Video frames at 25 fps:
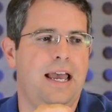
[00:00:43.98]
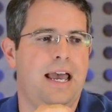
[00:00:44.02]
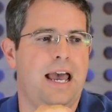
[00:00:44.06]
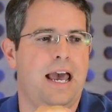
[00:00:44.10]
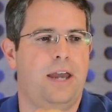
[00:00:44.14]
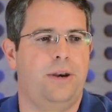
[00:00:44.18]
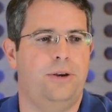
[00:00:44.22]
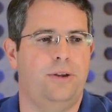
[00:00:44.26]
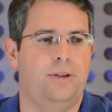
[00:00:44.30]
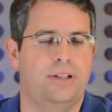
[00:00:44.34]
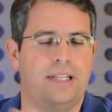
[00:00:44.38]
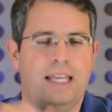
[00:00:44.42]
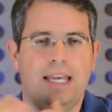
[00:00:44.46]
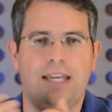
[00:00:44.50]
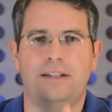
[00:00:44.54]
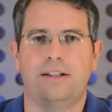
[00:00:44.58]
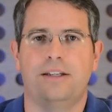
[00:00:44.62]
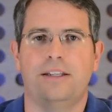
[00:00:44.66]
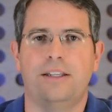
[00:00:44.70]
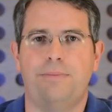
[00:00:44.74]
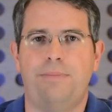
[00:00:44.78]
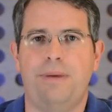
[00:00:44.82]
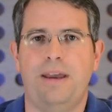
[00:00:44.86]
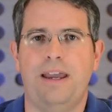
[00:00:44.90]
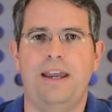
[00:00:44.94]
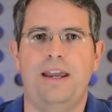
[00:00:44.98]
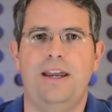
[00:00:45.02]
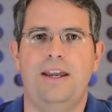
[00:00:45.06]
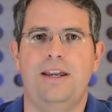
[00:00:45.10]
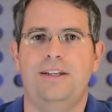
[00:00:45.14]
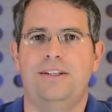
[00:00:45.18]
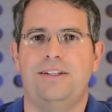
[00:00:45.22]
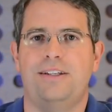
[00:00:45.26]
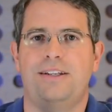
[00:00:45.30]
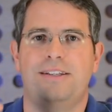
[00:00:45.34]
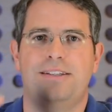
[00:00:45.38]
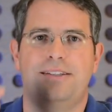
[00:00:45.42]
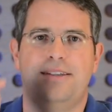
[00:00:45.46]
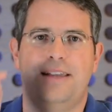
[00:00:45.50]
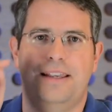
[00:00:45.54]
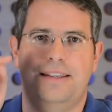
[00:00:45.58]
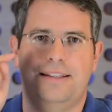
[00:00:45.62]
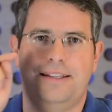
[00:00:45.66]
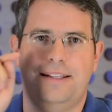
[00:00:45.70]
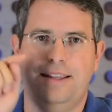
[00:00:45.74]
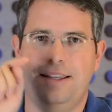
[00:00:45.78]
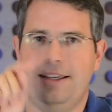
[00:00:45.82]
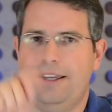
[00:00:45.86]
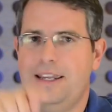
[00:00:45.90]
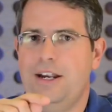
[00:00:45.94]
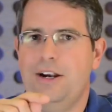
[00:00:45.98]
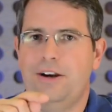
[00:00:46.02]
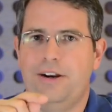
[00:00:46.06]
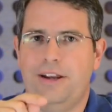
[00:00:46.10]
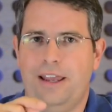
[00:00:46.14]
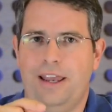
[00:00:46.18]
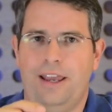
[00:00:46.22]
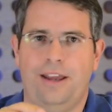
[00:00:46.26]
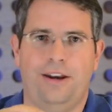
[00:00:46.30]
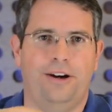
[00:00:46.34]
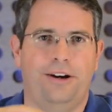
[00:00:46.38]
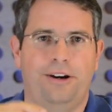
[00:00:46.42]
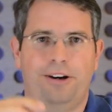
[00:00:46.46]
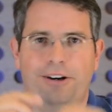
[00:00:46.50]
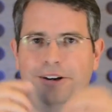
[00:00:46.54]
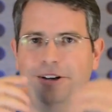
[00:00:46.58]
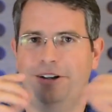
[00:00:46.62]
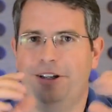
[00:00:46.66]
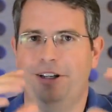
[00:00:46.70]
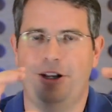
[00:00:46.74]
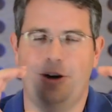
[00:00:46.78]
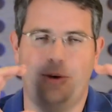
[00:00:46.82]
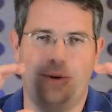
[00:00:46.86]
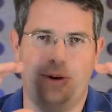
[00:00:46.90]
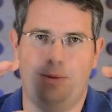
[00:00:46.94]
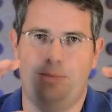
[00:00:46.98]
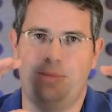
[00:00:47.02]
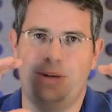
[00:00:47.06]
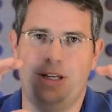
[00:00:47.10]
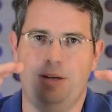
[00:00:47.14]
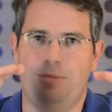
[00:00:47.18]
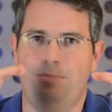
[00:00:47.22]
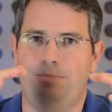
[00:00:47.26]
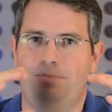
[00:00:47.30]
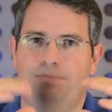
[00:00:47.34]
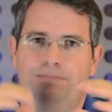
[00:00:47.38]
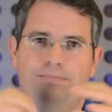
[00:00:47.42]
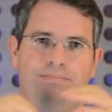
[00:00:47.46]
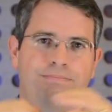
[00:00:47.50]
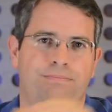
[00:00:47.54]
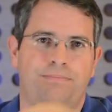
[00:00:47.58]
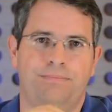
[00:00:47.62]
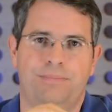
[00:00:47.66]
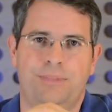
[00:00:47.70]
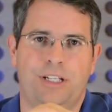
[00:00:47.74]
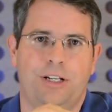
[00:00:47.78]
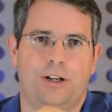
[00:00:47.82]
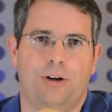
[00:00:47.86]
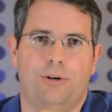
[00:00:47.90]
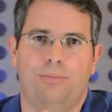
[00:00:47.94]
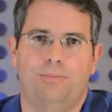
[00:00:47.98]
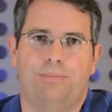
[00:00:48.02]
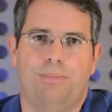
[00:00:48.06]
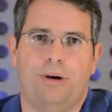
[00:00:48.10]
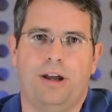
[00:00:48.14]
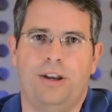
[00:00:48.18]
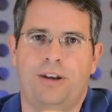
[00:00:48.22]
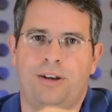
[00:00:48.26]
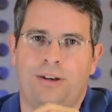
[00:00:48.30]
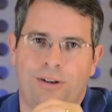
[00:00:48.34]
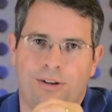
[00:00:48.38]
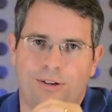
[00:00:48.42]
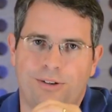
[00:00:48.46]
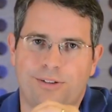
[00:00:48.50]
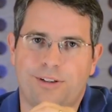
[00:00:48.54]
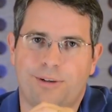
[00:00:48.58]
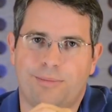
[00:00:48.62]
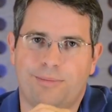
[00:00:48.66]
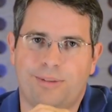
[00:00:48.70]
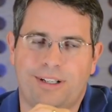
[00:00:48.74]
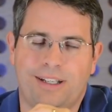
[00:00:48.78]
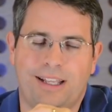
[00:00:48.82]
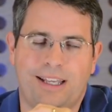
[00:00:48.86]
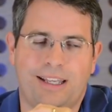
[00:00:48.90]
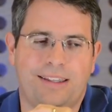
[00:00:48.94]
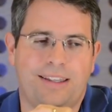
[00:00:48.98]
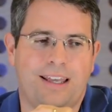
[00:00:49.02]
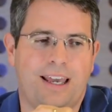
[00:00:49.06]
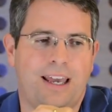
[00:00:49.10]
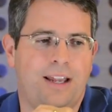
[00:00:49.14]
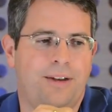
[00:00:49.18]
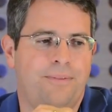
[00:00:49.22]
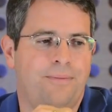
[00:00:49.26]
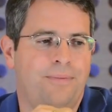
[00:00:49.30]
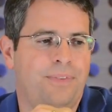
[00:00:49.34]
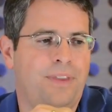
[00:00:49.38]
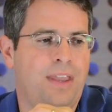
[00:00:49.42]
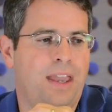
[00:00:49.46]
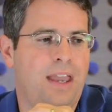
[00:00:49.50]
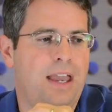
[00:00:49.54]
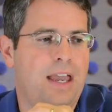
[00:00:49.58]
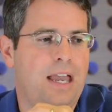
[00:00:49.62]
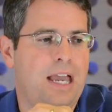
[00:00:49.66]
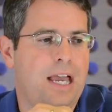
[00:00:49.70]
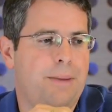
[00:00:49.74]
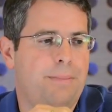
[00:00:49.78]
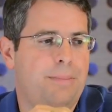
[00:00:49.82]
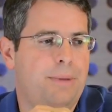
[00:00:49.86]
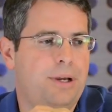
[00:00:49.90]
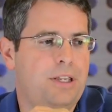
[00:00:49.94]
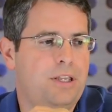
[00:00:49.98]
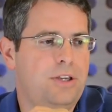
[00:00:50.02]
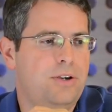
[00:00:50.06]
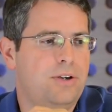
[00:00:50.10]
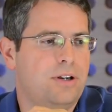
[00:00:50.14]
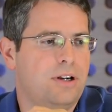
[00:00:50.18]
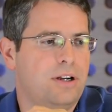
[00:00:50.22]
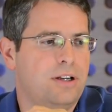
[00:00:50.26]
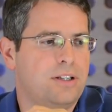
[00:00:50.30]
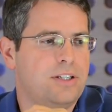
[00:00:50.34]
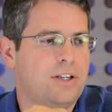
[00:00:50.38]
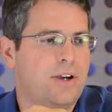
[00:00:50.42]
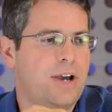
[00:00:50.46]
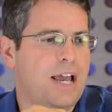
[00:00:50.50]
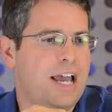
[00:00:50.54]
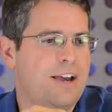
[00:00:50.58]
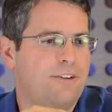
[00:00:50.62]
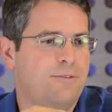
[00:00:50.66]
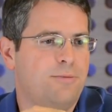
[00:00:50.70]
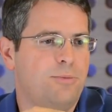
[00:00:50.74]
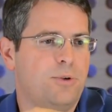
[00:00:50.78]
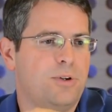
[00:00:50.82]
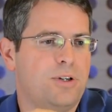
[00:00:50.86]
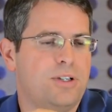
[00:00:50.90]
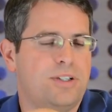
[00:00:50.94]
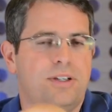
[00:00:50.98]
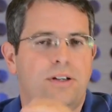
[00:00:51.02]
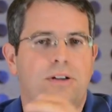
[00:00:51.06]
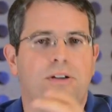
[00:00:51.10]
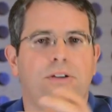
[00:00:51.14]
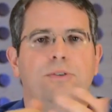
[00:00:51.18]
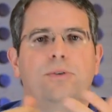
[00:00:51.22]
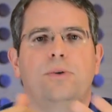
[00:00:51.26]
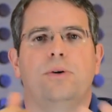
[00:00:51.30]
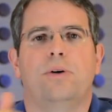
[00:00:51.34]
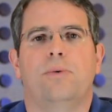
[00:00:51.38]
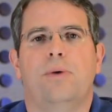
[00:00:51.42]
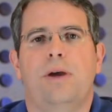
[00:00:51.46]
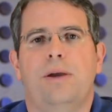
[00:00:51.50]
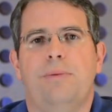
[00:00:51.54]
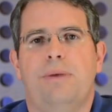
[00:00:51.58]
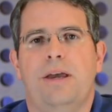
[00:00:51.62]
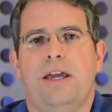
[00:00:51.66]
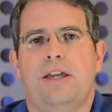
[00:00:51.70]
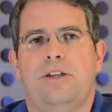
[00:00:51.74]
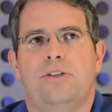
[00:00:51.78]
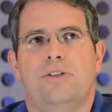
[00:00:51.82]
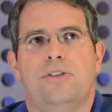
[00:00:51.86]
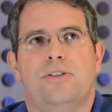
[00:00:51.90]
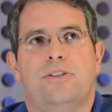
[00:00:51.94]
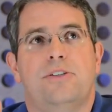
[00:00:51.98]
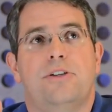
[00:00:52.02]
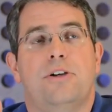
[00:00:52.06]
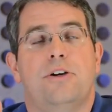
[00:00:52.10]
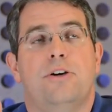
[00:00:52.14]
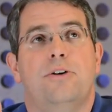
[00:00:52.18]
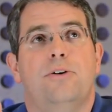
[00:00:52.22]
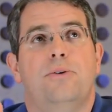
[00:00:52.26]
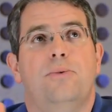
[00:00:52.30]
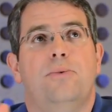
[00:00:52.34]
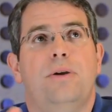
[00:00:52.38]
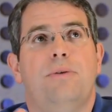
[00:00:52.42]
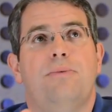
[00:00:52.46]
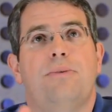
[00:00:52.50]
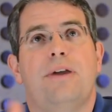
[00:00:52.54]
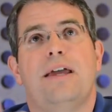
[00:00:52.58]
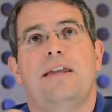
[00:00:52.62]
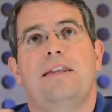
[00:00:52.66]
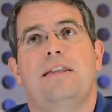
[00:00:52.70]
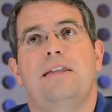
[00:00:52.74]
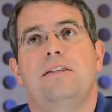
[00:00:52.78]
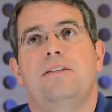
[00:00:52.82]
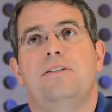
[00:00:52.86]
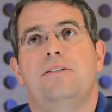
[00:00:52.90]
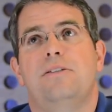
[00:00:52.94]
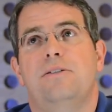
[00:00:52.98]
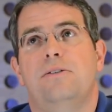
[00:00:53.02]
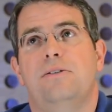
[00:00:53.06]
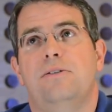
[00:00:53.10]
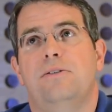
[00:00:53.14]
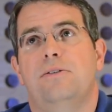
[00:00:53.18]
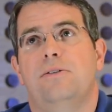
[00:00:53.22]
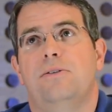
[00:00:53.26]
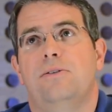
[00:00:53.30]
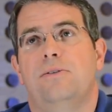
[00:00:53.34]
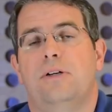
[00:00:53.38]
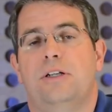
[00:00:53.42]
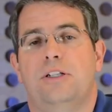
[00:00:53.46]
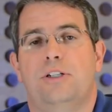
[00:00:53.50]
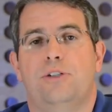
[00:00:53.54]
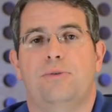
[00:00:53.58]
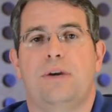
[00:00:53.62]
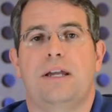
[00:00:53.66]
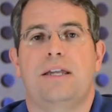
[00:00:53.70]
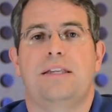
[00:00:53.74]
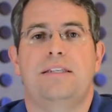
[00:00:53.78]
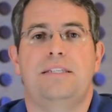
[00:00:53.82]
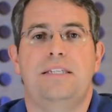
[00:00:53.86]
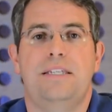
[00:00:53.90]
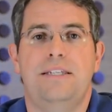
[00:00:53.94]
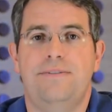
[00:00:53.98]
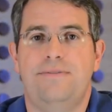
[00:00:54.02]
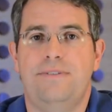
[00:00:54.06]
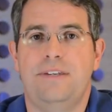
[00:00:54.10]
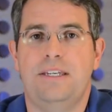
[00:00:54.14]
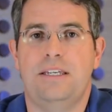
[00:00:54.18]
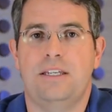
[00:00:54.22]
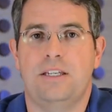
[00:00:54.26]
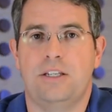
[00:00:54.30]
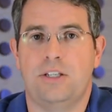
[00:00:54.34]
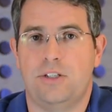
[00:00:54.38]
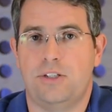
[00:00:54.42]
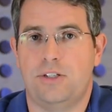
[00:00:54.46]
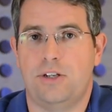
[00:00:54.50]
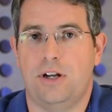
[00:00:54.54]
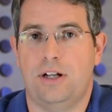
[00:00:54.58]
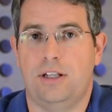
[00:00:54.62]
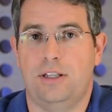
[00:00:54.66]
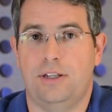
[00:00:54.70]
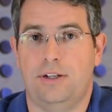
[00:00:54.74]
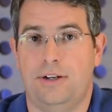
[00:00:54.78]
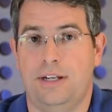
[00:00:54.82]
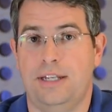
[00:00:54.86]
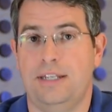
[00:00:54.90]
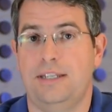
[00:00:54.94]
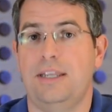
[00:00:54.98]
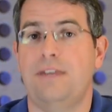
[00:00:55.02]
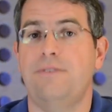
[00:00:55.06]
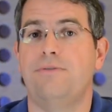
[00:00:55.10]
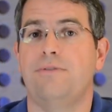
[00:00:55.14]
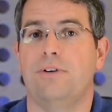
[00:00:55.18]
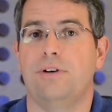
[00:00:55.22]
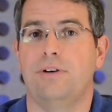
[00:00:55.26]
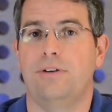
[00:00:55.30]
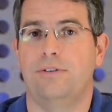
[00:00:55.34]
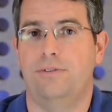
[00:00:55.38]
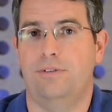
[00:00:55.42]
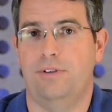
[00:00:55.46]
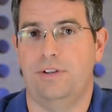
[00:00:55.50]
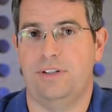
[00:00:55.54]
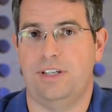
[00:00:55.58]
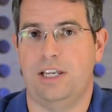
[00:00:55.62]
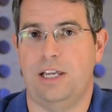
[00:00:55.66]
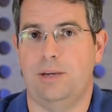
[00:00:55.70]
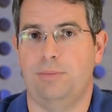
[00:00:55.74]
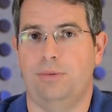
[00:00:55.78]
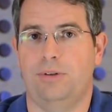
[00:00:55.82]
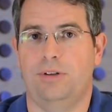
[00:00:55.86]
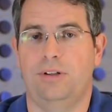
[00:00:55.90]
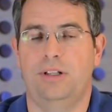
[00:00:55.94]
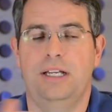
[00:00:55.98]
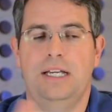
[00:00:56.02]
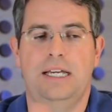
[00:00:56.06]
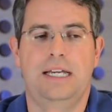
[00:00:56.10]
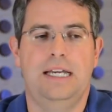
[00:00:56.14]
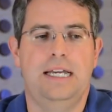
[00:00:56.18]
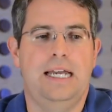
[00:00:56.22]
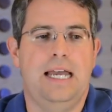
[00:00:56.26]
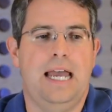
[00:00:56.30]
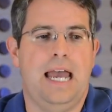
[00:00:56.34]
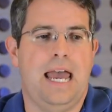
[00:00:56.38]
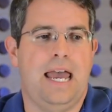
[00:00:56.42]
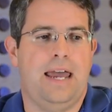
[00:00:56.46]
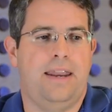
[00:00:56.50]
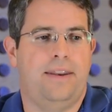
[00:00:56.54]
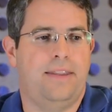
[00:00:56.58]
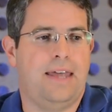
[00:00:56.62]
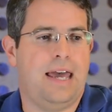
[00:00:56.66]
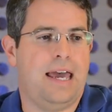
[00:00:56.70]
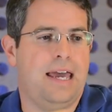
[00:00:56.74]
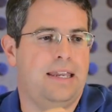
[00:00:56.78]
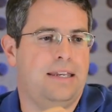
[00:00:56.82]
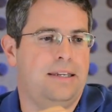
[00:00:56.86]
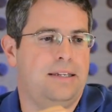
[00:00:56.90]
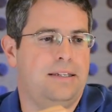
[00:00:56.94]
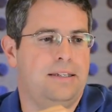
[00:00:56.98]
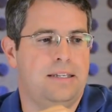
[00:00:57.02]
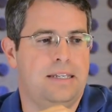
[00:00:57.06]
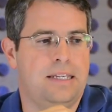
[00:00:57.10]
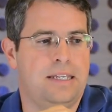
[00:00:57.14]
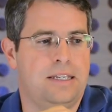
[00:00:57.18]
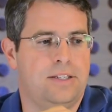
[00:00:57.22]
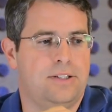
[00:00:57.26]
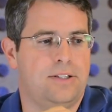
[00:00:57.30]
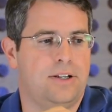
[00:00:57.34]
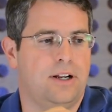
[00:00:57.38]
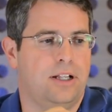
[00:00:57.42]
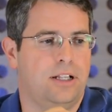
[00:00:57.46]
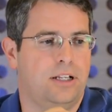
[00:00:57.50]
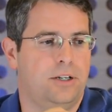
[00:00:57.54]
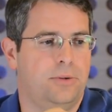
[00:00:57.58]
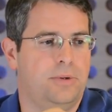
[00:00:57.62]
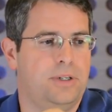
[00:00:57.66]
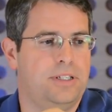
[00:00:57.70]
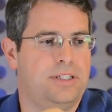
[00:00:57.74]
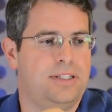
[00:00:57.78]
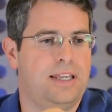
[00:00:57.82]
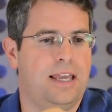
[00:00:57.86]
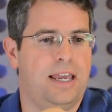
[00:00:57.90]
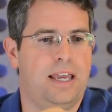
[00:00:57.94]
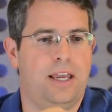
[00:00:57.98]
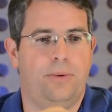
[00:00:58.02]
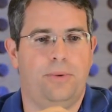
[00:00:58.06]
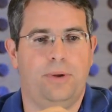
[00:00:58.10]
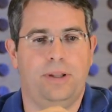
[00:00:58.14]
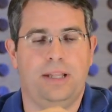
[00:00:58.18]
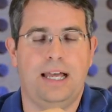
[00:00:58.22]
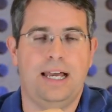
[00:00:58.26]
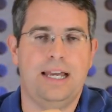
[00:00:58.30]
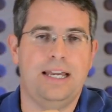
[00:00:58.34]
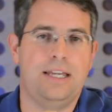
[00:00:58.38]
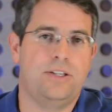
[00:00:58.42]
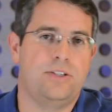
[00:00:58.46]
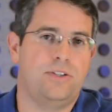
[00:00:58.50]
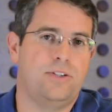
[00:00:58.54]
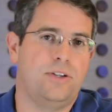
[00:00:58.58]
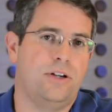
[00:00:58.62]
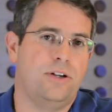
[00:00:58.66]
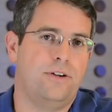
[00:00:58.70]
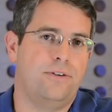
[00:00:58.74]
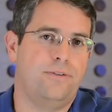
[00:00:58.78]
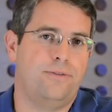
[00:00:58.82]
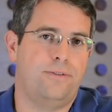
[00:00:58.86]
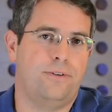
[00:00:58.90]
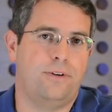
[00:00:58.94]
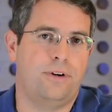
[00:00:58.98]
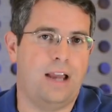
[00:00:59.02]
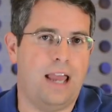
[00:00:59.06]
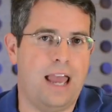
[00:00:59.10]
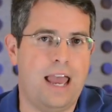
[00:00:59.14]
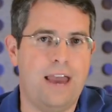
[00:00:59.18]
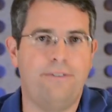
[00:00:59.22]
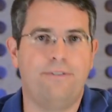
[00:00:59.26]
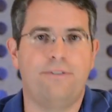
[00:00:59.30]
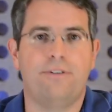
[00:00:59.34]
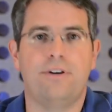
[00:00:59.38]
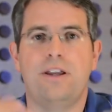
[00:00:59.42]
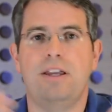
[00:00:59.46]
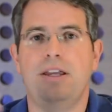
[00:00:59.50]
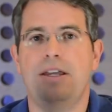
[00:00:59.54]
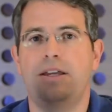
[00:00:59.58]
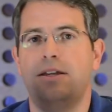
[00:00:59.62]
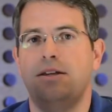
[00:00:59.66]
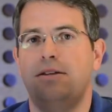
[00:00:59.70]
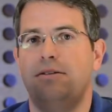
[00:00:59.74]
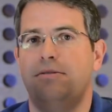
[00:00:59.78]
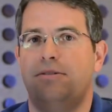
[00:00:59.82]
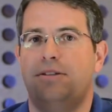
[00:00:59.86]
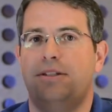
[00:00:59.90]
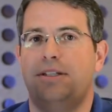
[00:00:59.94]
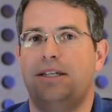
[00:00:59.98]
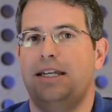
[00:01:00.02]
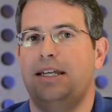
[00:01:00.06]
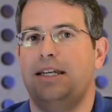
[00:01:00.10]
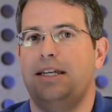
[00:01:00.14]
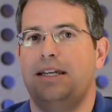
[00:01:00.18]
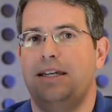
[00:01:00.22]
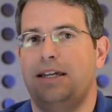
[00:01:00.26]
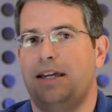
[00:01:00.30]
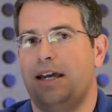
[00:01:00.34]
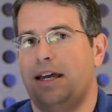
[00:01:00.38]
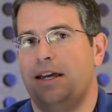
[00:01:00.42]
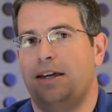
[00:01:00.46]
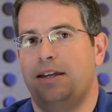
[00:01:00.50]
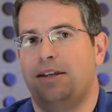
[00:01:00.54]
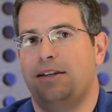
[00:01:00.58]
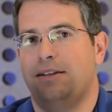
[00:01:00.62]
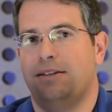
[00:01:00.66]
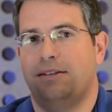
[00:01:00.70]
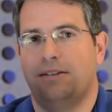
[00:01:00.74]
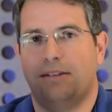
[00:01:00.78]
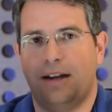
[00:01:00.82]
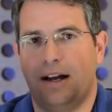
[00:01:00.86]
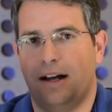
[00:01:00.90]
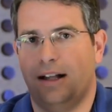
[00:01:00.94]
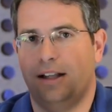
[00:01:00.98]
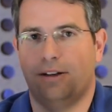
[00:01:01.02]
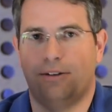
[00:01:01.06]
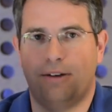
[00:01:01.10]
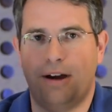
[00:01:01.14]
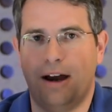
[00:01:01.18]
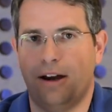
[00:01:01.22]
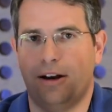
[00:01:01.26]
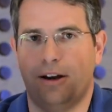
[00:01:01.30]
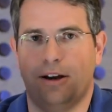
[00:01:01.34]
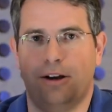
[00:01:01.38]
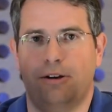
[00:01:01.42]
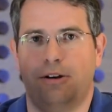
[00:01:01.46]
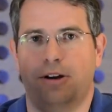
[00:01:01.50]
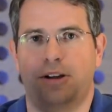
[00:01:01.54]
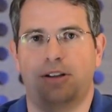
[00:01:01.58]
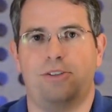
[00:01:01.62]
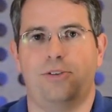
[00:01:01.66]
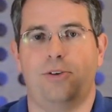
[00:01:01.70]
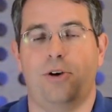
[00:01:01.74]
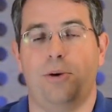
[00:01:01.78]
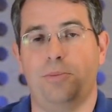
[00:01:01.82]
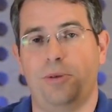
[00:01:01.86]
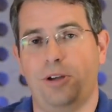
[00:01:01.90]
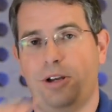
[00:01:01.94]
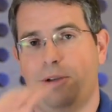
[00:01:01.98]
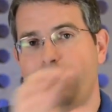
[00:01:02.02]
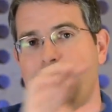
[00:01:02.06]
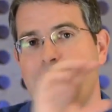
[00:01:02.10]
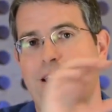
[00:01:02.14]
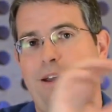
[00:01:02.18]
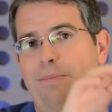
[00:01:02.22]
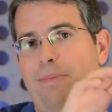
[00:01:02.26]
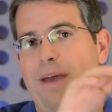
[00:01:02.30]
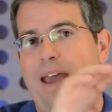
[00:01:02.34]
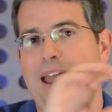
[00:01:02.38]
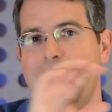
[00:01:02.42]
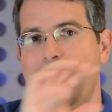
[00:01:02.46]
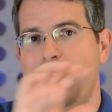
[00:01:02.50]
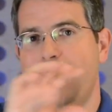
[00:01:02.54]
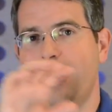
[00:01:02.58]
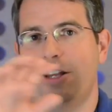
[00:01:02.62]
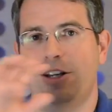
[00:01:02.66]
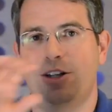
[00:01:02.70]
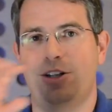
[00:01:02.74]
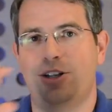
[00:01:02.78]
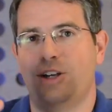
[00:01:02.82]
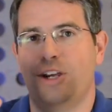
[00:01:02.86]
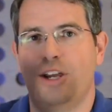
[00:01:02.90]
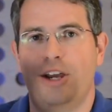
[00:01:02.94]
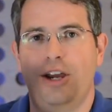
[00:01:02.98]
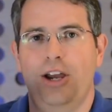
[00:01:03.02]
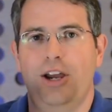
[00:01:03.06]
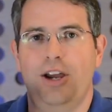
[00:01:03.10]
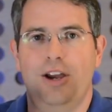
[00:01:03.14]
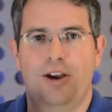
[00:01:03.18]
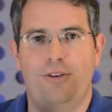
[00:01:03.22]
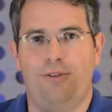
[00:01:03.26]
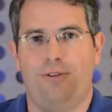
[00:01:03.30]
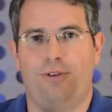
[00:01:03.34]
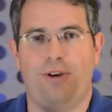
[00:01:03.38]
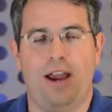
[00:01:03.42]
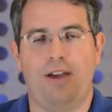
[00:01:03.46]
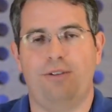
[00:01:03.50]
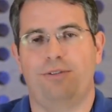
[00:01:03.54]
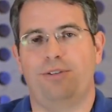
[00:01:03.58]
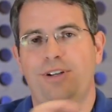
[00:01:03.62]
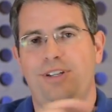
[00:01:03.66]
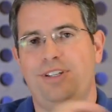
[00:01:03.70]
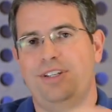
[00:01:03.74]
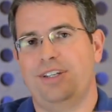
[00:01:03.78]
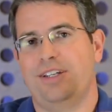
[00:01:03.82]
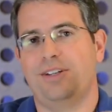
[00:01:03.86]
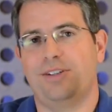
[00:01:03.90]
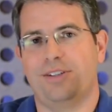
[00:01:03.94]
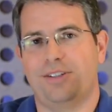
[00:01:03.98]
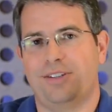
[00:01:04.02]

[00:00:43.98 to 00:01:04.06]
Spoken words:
and you land on the page and it says click here to enter, in a big, button or something like that. But you can also have more subtle doorway pages. So we ran into a DirecTV installer in Denver, for example, and that installer would say, well, I install for every city in Colorado, and so I'm going to make a page for every single